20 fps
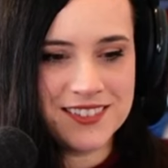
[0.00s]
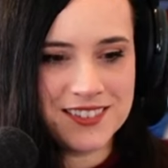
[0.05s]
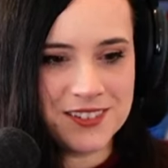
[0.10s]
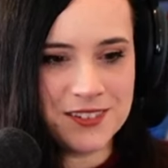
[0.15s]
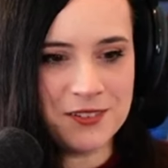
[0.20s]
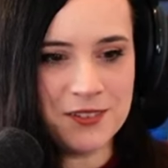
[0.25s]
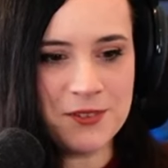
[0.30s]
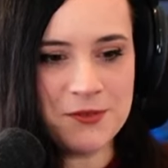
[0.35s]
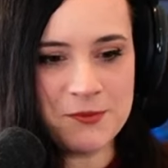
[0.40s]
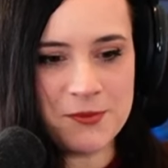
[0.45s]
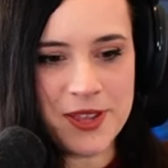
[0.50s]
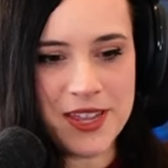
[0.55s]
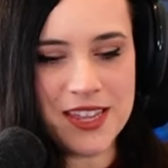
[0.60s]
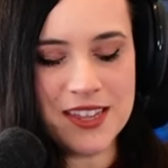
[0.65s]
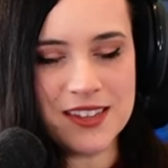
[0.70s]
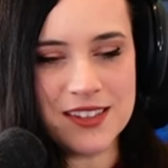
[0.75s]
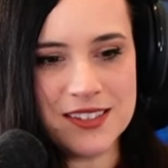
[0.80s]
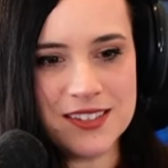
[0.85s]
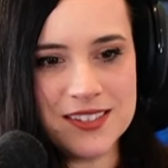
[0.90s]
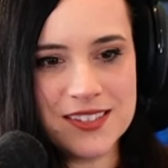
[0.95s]
Oh
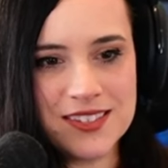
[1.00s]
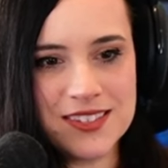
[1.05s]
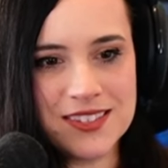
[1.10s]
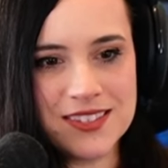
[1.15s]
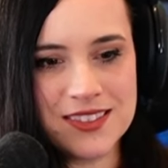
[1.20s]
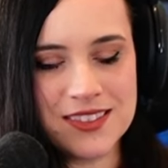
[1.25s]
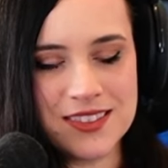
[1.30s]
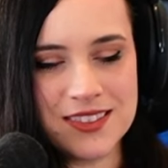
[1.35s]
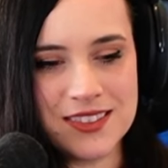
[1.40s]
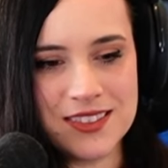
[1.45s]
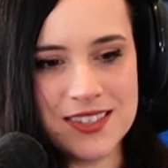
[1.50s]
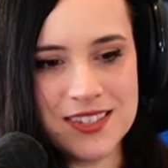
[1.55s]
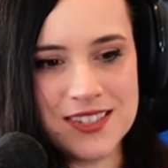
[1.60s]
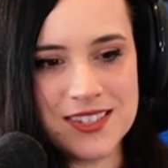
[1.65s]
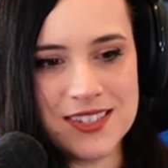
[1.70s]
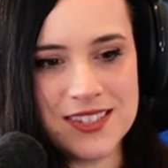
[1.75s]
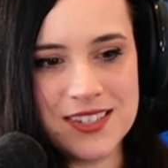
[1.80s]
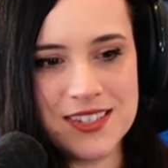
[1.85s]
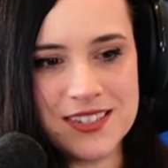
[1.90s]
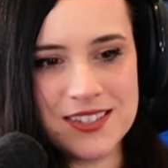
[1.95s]
man, this this
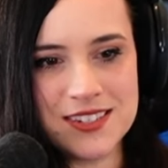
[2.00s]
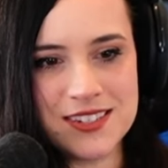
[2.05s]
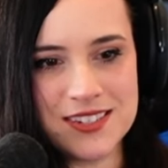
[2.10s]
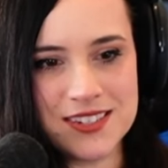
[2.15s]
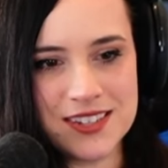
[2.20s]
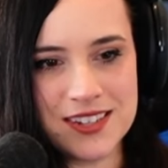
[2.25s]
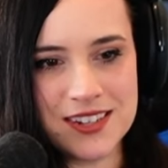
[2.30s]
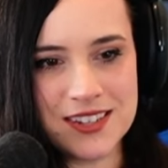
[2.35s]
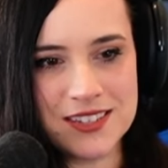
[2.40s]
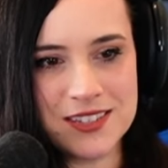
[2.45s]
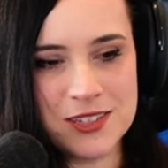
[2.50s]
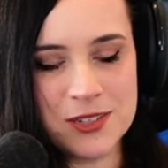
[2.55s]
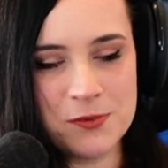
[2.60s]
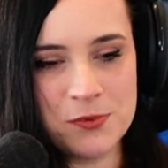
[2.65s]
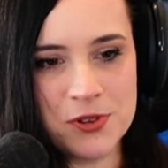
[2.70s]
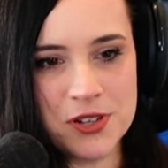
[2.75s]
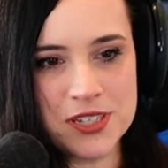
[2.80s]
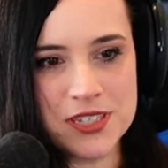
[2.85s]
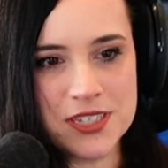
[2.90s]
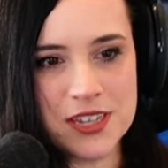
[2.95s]
season is getting
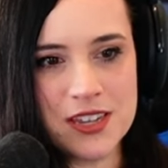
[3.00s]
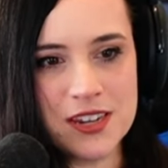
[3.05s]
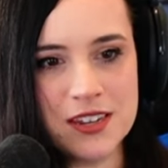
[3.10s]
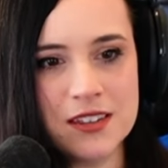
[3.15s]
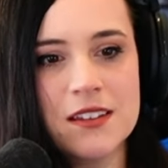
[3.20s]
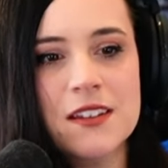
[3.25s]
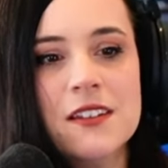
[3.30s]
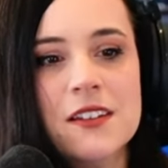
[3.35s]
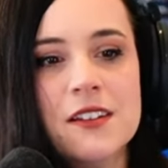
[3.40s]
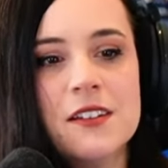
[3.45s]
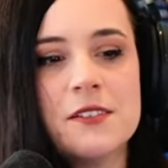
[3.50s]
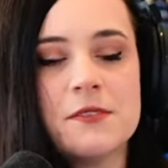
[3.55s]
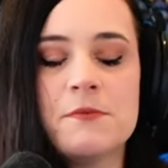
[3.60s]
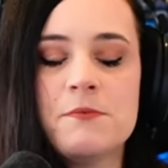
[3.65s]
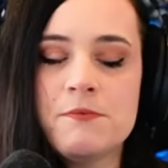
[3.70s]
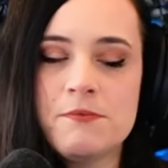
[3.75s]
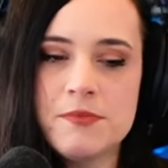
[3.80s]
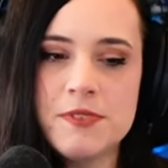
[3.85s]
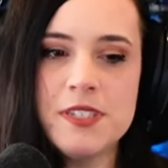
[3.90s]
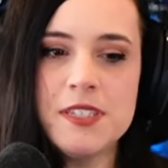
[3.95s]
super exciting.
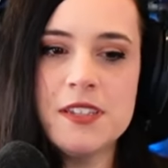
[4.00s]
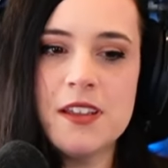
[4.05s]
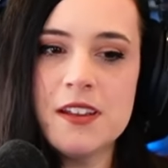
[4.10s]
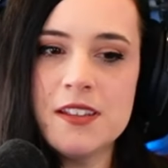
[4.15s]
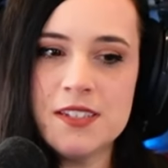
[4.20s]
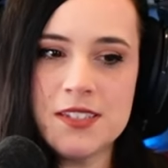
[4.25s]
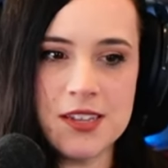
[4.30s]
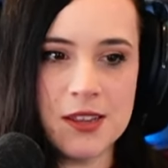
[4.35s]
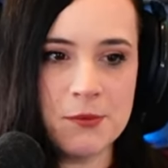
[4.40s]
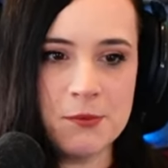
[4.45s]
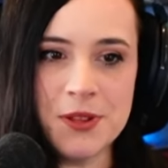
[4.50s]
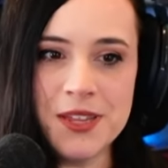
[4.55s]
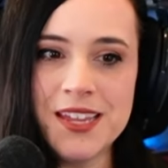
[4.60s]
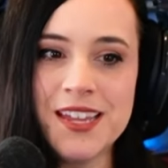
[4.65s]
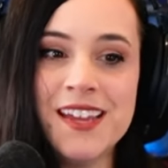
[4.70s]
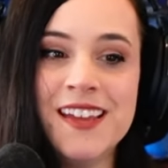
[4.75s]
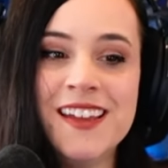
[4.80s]
God damn it.